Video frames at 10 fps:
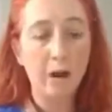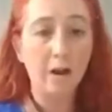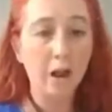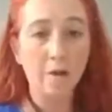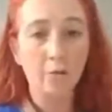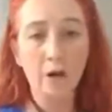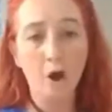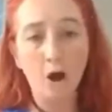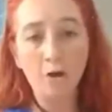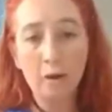It, it went
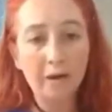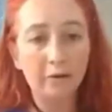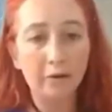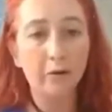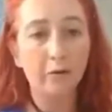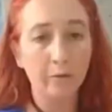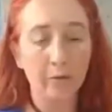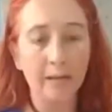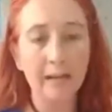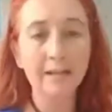all the way through from
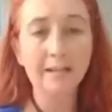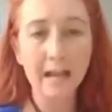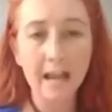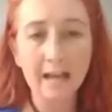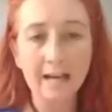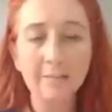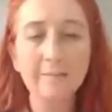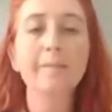beginning to end.